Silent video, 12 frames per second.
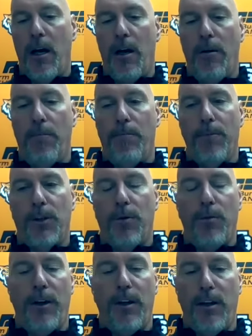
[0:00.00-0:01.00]
Um,
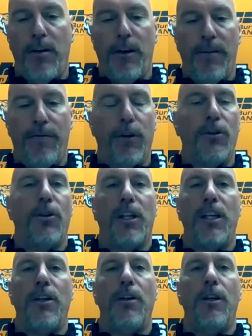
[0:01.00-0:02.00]
so we, you know, had a
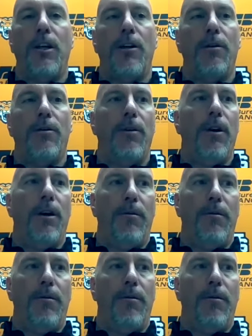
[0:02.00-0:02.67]
virtually, you know,